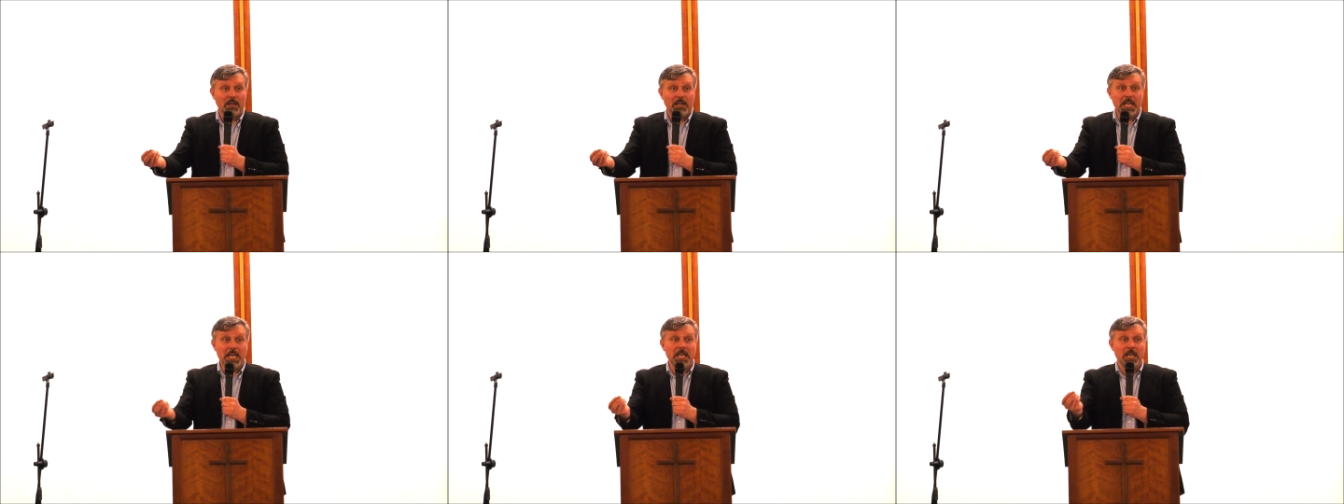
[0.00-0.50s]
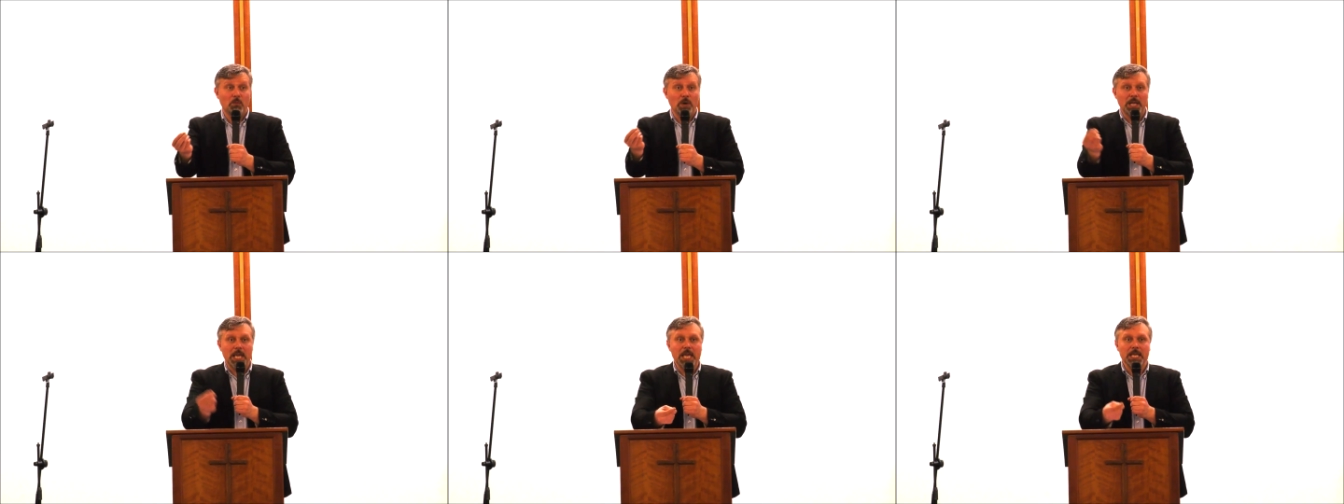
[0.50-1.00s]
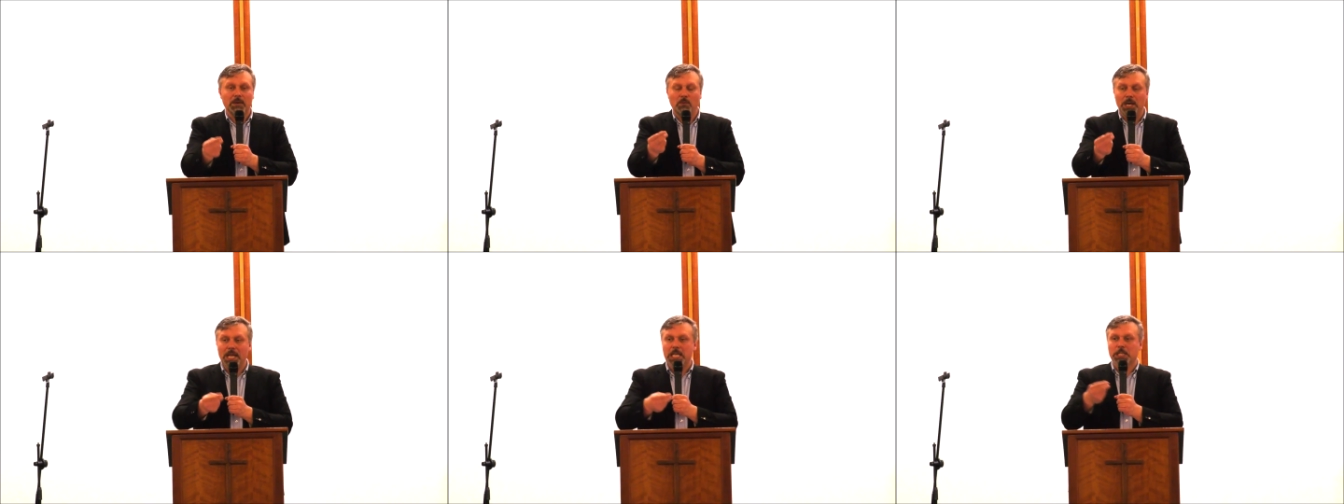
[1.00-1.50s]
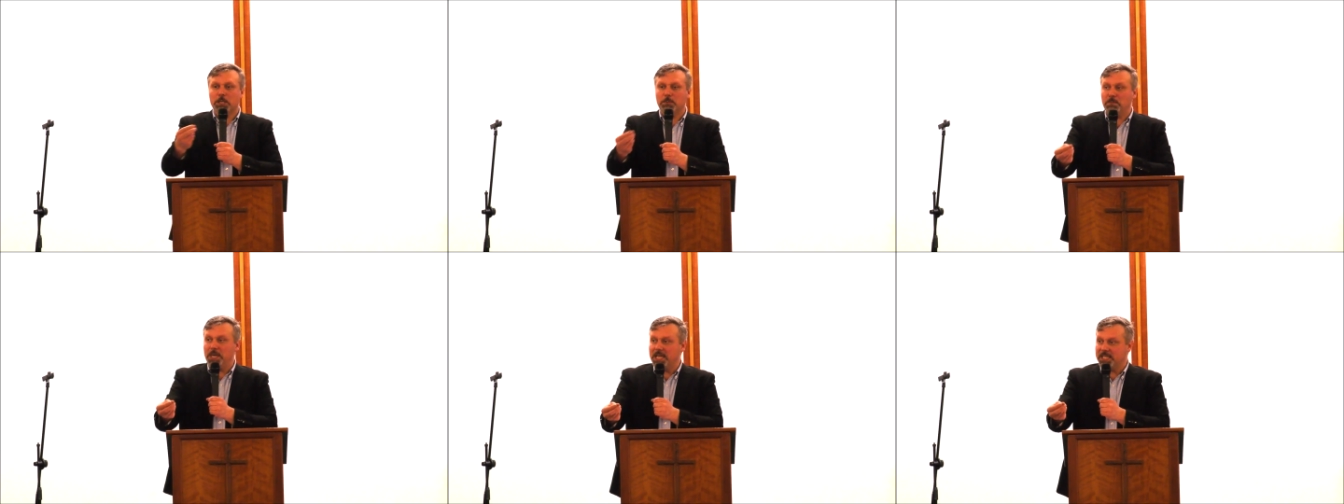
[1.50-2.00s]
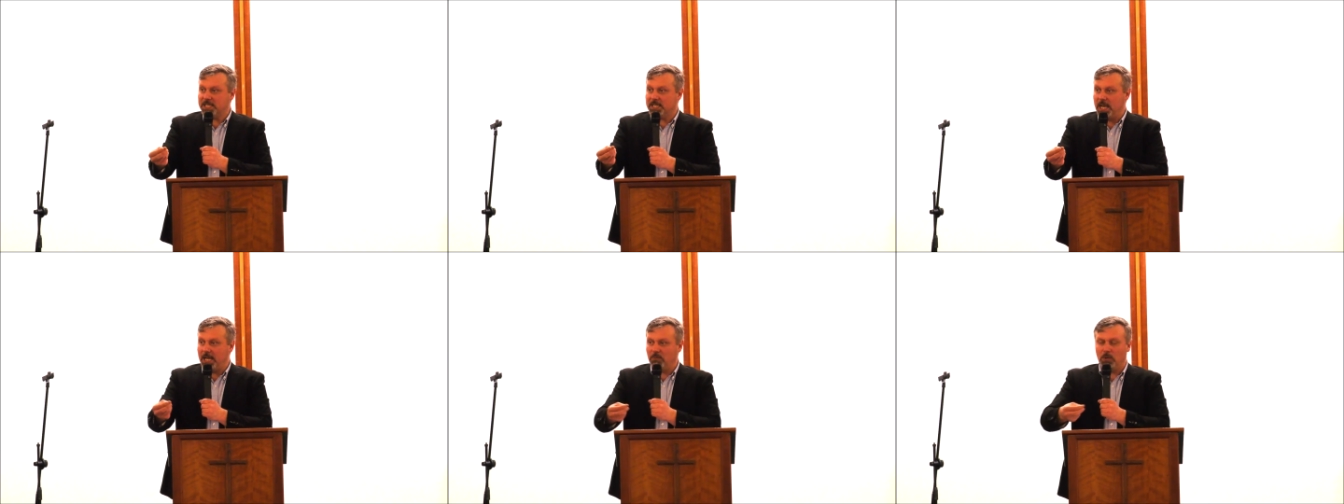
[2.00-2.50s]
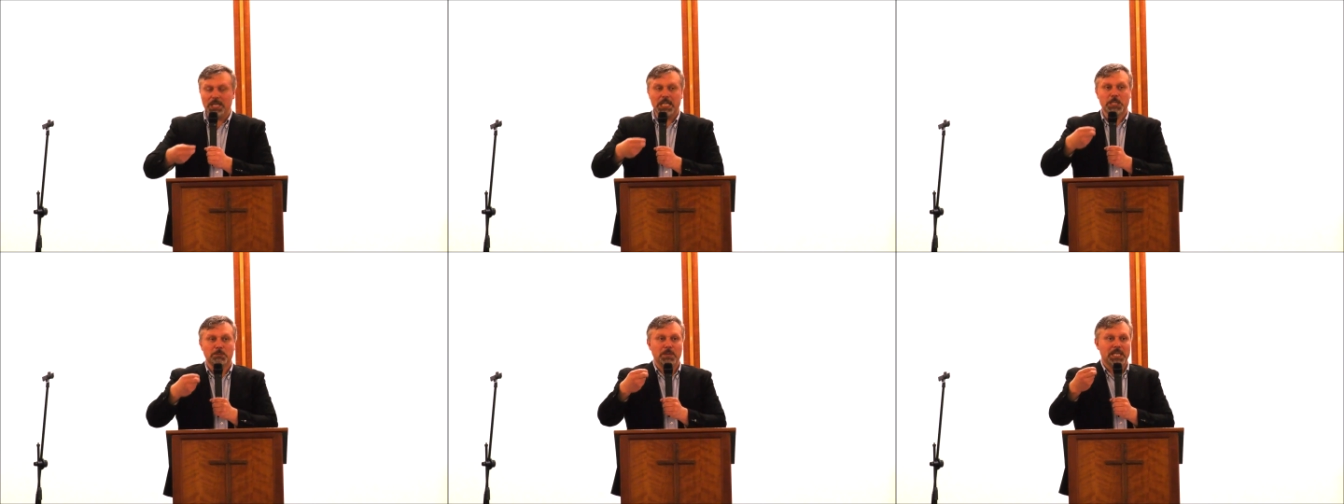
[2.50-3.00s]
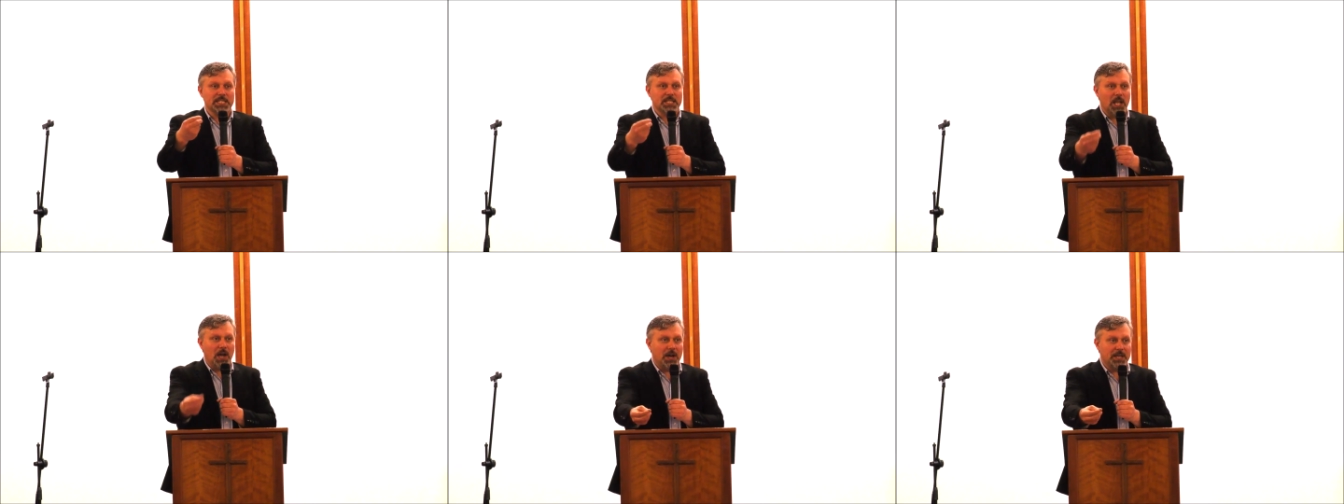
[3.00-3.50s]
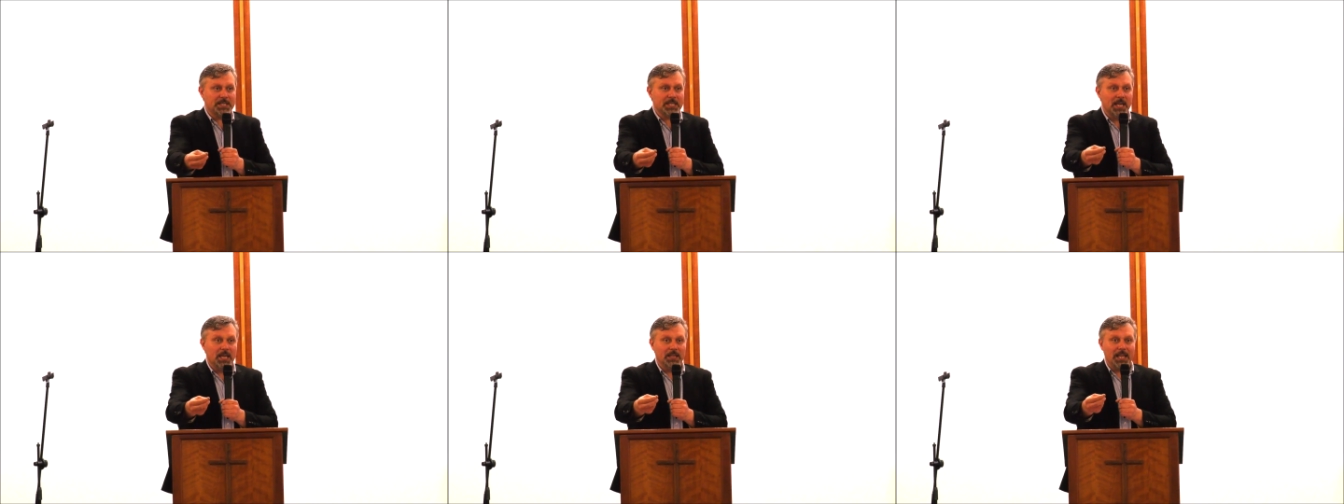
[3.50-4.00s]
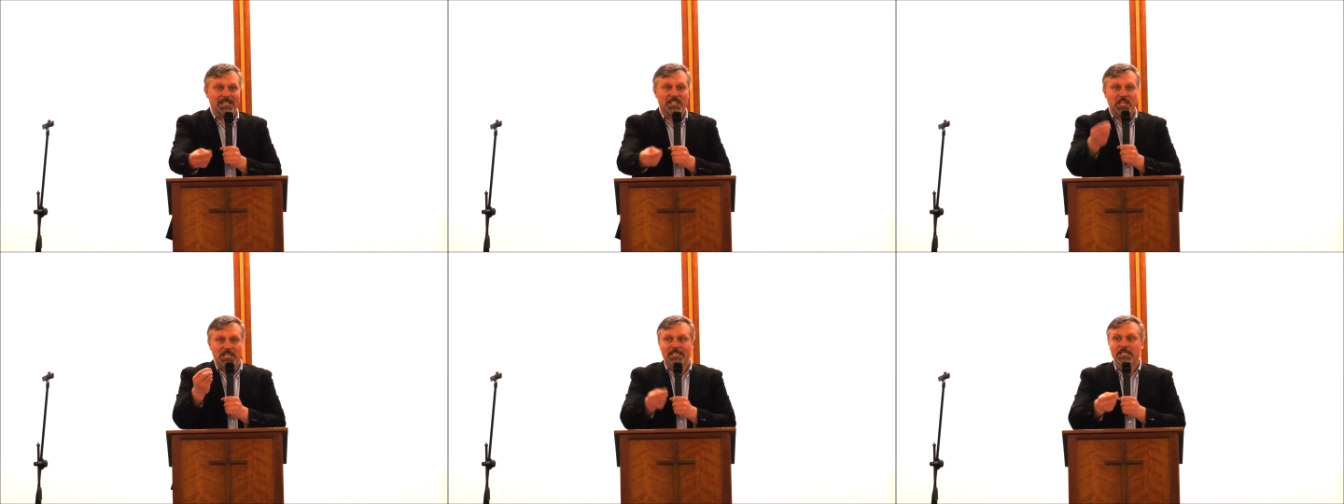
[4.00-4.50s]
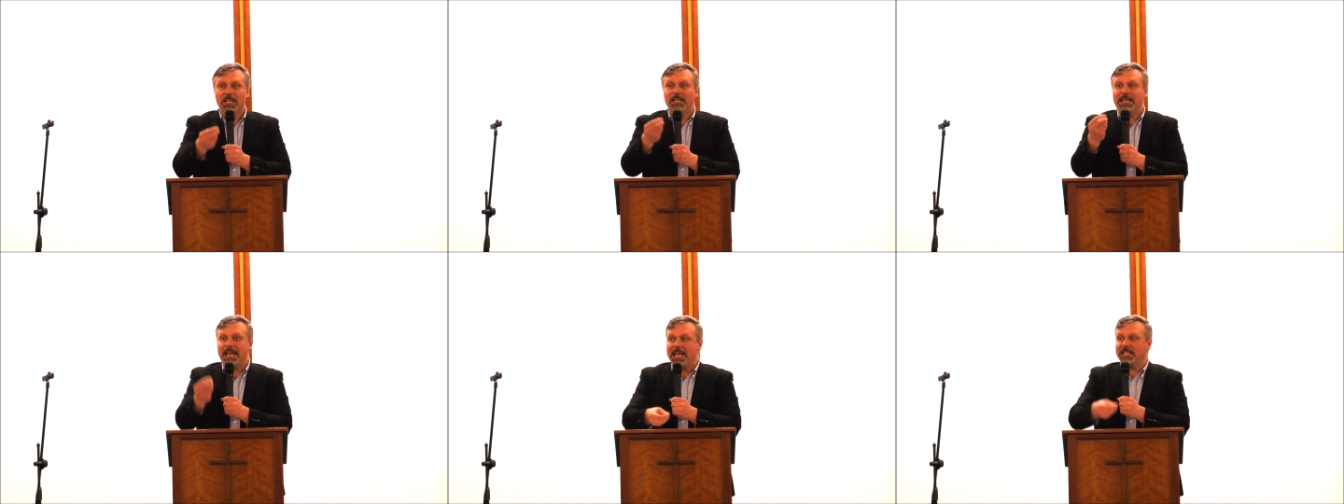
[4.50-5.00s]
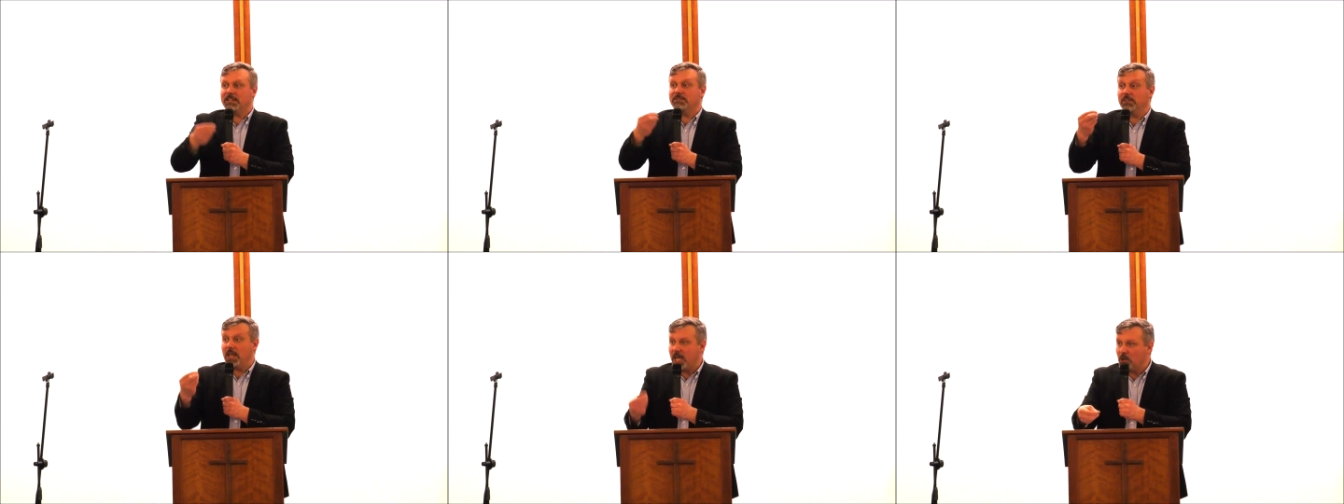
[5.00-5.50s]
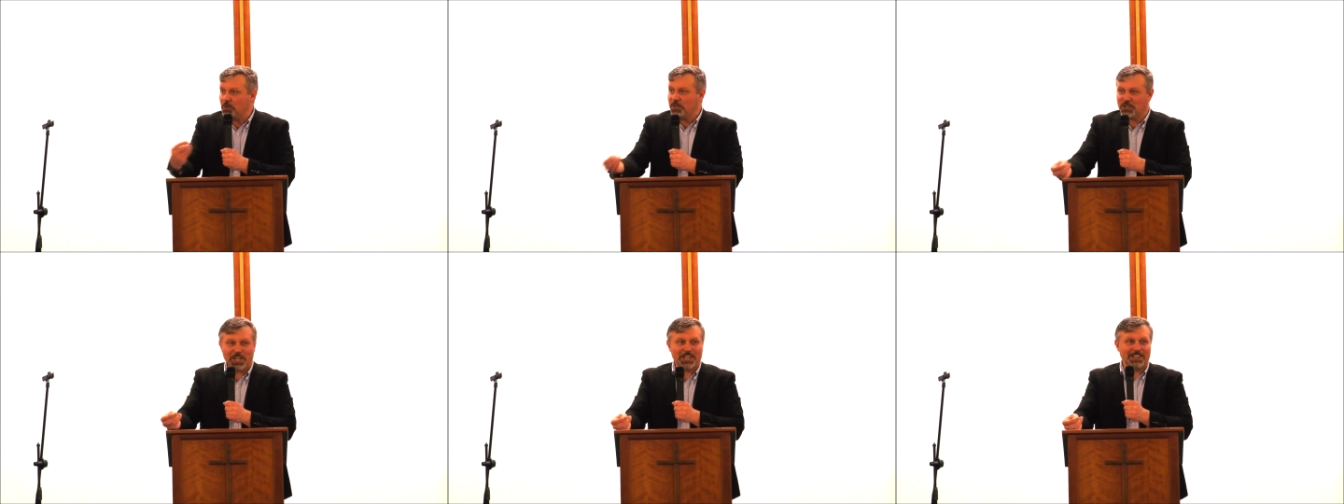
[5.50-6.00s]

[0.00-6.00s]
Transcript: He, when, he, when he speaks and when he speaks lies, that's his native language.